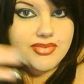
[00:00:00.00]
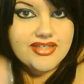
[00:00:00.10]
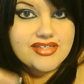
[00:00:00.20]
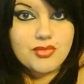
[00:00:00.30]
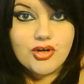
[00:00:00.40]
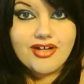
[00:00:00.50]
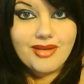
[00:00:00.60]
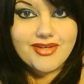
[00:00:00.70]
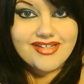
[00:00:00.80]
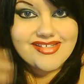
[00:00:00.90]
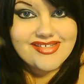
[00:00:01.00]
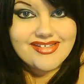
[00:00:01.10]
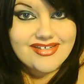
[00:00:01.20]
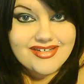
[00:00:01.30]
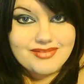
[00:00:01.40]
Please, more comments.
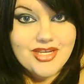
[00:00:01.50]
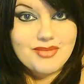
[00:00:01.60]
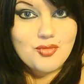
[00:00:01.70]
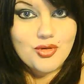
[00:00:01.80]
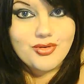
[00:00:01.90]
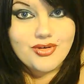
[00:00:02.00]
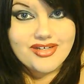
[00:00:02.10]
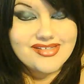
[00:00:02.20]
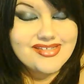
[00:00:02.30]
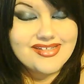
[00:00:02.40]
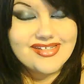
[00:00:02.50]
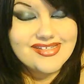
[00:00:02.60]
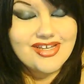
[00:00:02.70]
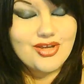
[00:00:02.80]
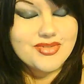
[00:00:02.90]
Make more points.
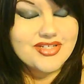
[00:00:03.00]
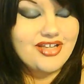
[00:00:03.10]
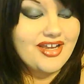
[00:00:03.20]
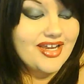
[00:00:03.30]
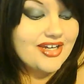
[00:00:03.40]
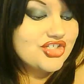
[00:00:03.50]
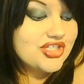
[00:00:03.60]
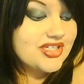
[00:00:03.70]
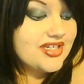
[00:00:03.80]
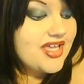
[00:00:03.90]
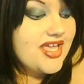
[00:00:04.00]
This helps a lot, actually.